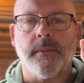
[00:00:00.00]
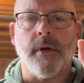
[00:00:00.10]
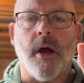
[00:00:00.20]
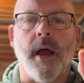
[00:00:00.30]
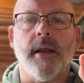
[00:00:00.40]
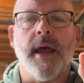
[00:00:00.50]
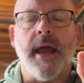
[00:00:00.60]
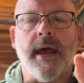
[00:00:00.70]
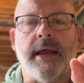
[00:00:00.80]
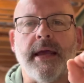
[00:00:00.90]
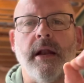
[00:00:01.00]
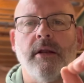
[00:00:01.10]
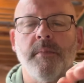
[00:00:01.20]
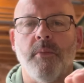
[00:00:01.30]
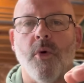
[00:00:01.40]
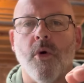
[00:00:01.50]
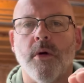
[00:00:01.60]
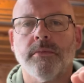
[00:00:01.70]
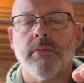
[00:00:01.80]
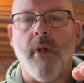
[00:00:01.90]
All right, and to get a little bit
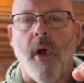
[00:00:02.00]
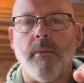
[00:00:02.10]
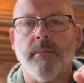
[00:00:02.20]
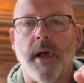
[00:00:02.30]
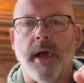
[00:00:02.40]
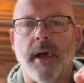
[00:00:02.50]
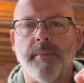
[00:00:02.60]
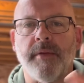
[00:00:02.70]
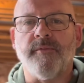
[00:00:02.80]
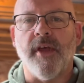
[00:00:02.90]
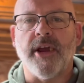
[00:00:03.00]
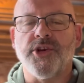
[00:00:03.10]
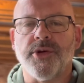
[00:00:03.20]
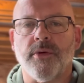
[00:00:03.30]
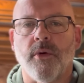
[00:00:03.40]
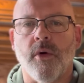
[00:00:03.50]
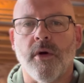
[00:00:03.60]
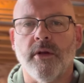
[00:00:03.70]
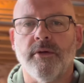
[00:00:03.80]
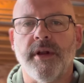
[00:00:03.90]
more inflection or a
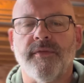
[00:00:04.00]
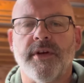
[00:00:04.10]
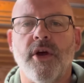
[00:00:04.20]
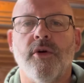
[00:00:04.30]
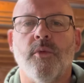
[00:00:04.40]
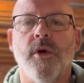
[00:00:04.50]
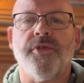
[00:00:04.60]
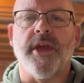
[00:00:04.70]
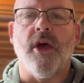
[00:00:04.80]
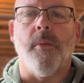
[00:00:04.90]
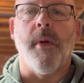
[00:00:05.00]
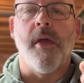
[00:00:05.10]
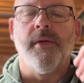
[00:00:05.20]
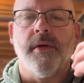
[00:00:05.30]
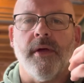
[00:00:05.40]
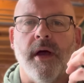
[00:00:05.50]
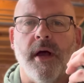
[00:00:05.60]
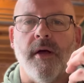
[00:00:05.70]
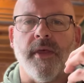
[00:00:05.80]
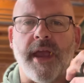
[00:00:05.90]
little different tone with the yelp,
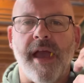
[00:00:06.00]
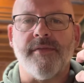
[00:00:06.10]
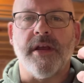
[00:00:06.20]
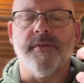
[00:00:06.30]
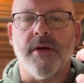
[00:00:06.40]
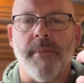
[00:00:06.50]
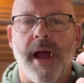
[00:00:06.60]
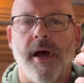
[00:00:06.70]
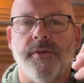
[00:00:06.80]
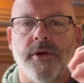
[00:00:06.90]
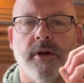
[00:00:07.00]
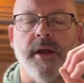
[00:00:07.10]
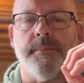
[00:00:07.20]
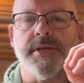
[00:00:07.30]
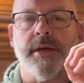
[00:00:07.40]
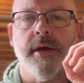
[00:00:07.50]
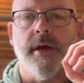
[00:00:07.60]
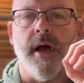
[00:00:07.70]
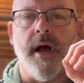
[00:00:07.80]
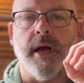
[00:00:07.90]
the cavity of your mouth, your lips
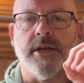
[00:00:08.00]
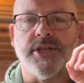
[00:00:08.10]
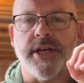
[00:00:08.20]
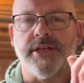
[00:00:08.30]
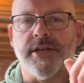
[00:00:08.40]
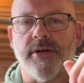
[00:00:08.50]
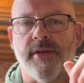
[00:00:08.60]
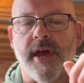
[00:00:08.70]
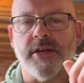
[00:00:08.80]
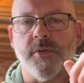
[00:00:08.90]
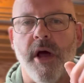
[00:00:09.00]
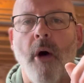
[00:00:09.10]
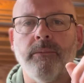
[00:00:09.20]
can change the tone of that as well.